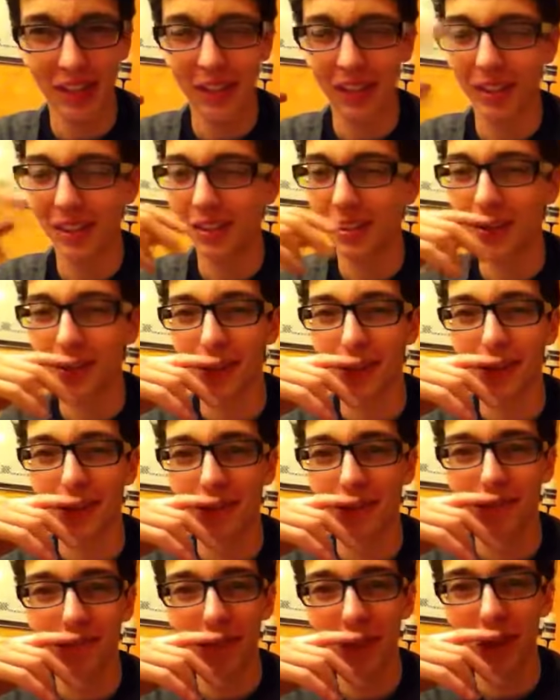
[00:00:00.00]
is just,
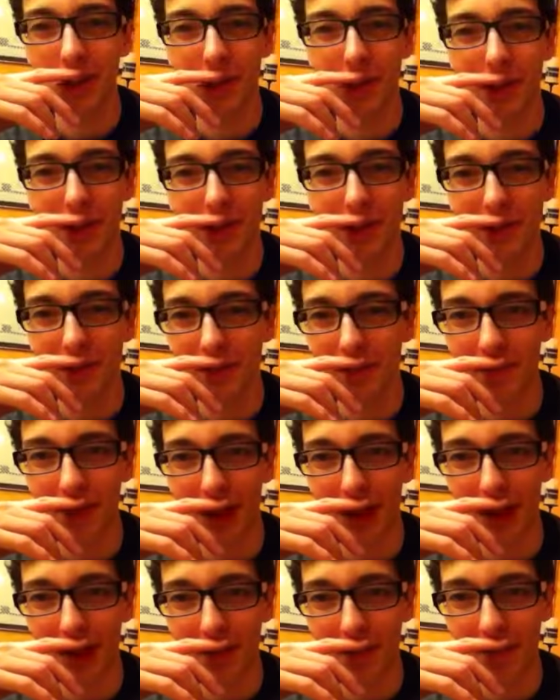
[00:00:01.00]
she's awesome.
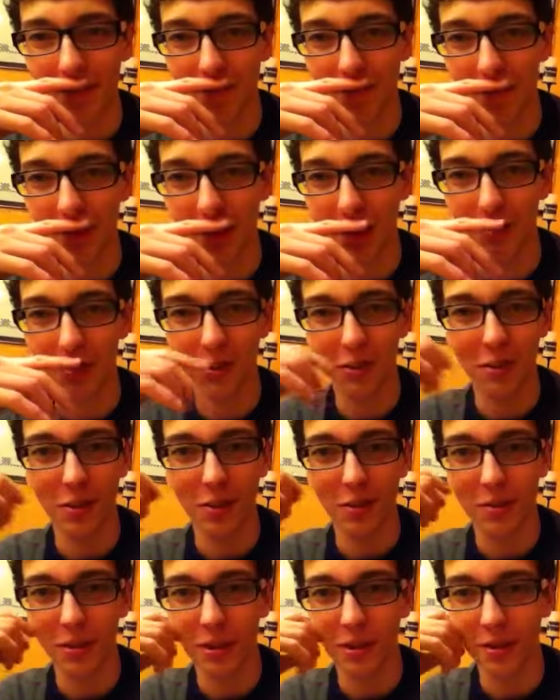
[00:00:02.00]
I love her
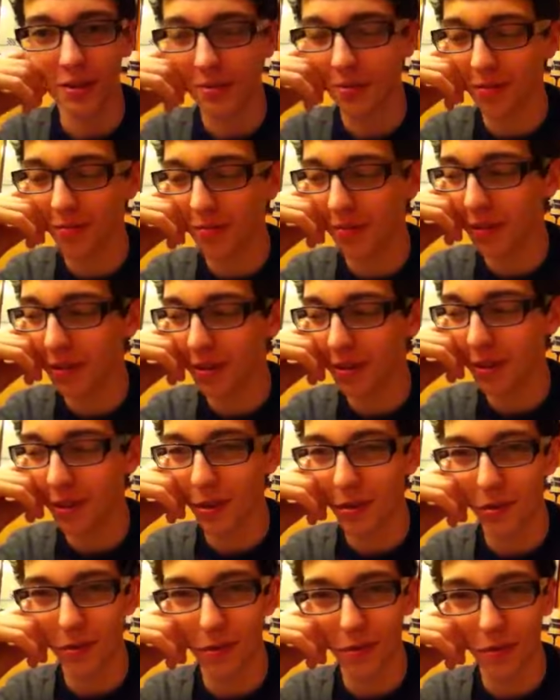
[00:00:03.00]
so much.
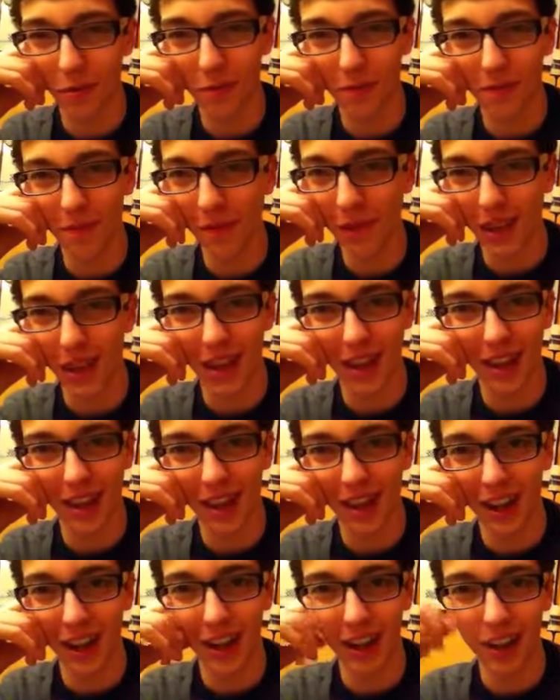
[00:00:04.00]
So cool.
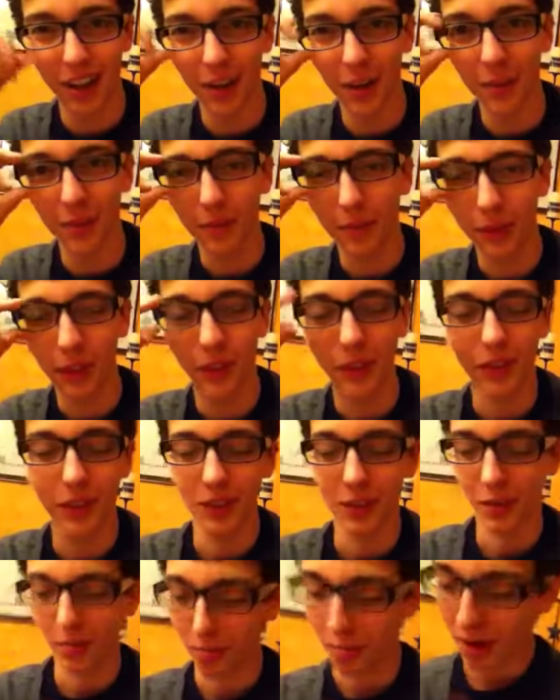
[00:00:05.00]
Good to see
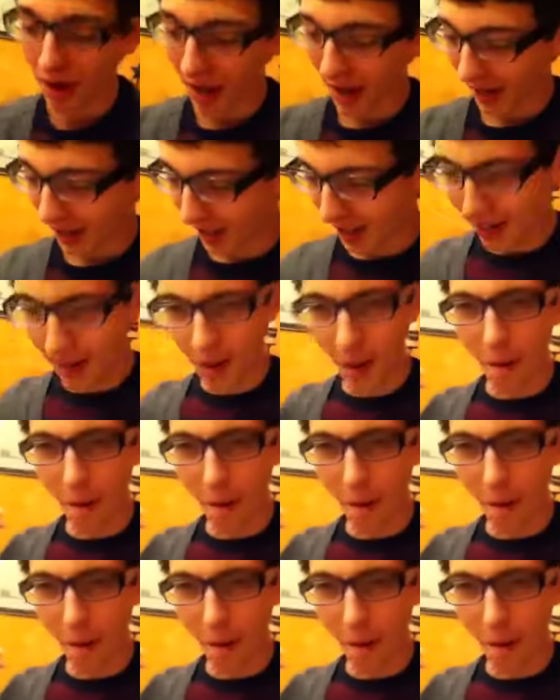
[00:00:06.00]
you're back.